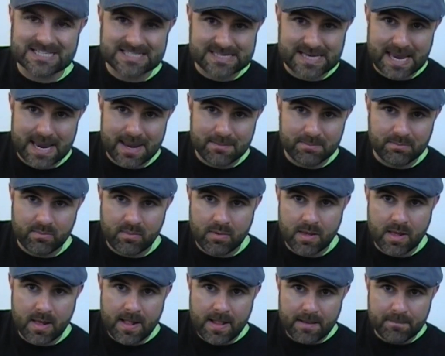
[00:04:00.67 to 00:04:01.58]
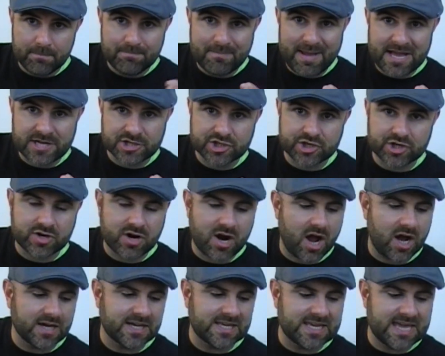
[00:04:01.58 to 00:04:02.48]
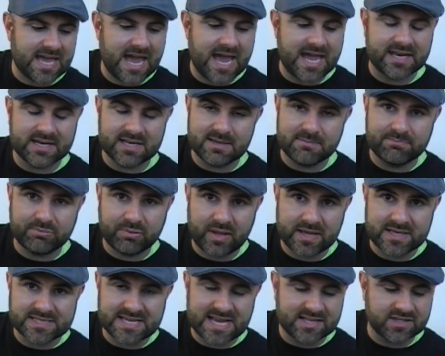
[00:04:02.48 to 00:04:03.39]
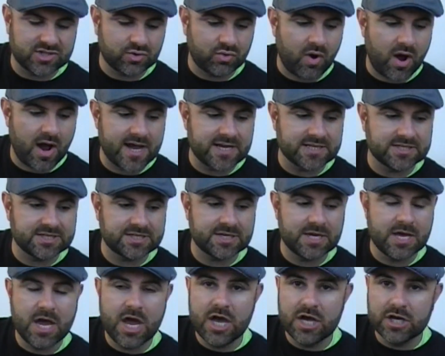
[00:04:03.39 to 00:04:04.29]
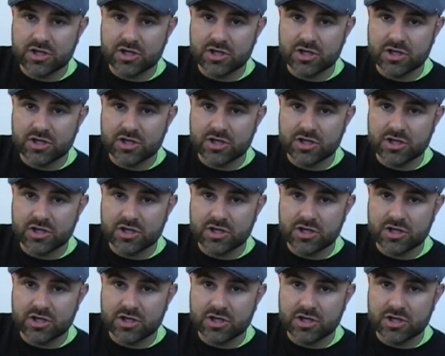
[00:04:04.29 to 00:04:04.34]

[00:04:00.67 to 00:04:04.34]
same measure again. He plays that twice.